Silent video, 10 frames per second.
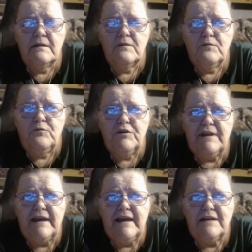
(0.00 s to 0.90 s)
where
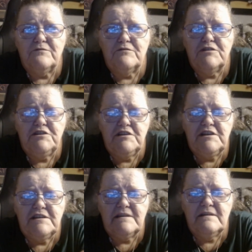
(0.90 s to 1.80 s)
they had originally
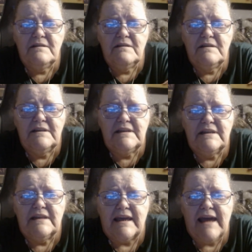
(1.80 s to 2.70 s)
did
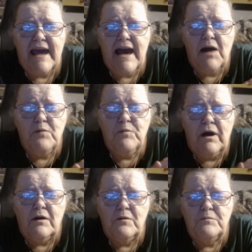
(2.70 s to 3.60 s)
the cab,
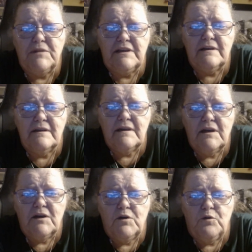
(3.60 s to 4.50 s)

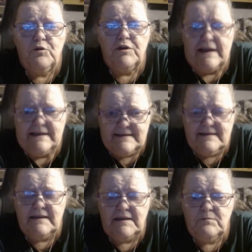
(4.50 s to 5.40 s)
where they
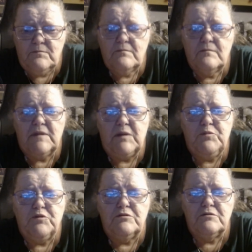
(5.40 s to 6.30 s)
sleep. They
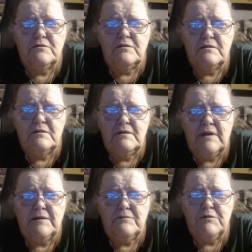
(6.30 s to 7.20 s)

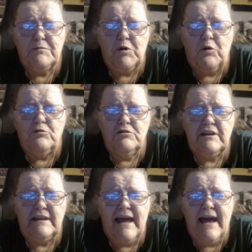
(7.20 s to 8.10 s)
ripped a hole in
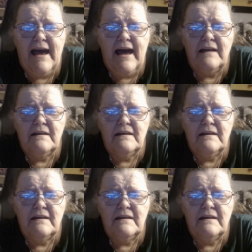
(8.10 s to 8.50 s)
that